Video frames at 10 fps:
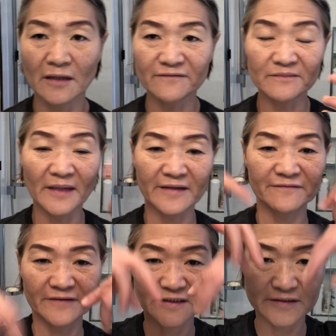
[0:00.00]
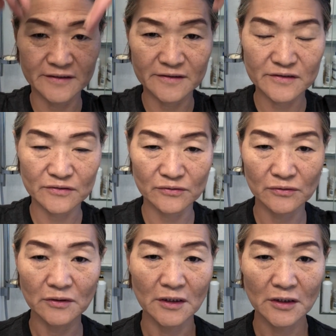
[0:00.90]
of my face is
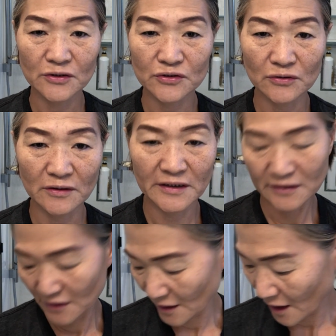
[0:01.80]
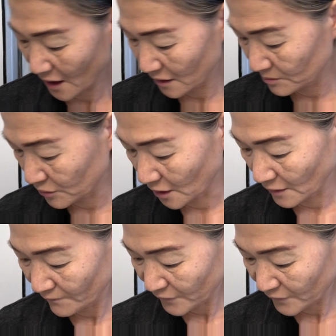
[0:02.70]
through drawing the eyebrow.